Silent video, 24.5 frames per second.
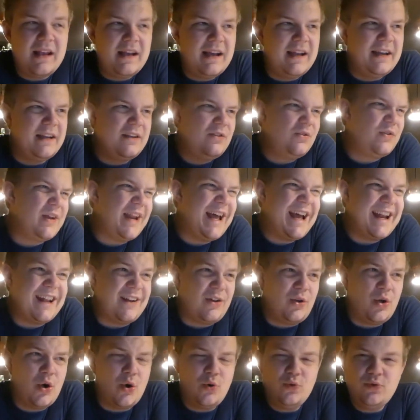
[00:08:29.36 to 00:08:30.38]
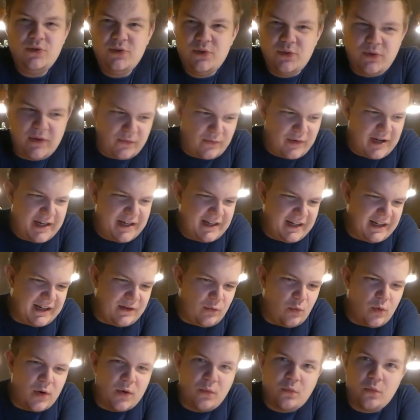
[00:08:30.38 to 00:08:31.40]
And then you can add a ghost who can write like
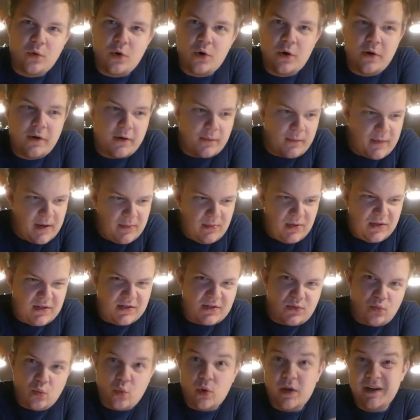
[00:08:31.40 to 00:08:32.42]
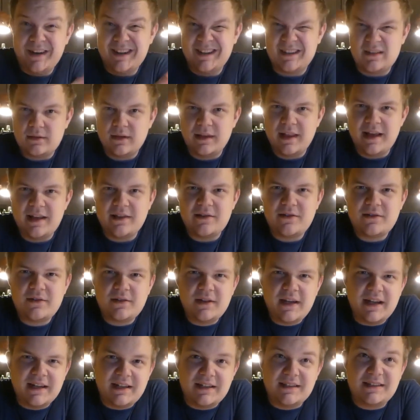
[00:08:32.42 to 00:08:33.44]
one word or maybe just one
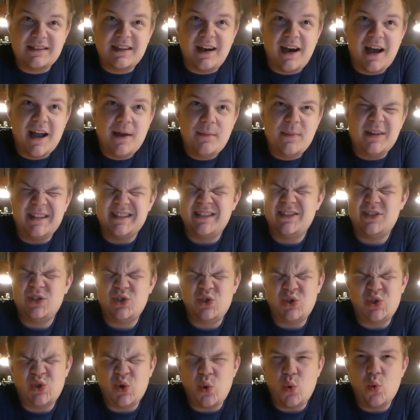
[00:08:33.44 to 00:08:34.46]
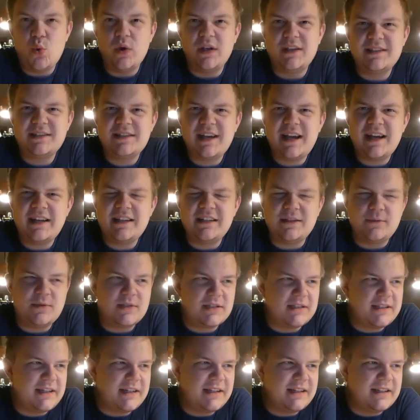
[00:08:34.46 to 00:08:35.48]
letter at a time. It's so exciting
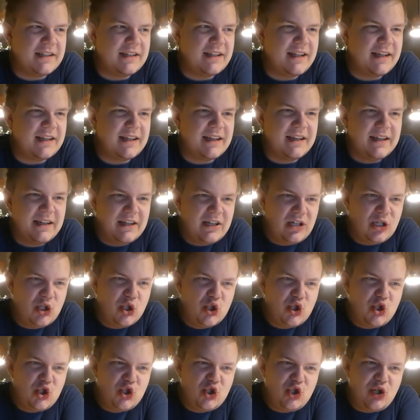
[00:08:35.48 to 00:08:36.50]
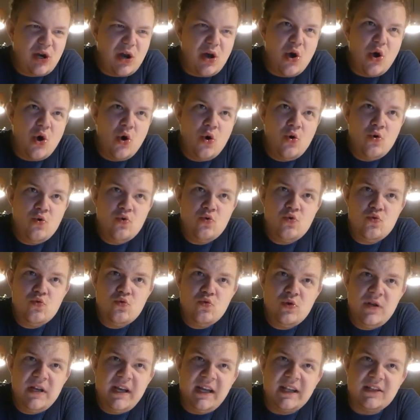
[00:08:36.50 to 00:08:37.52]
because then it like
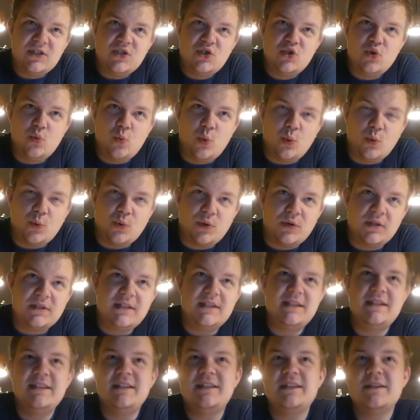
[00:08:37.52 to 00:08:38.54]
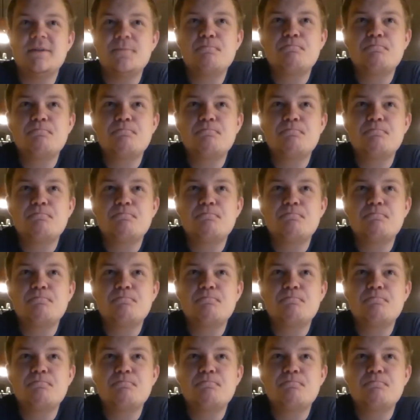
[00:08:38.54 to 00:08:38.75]
slowly gets towards it.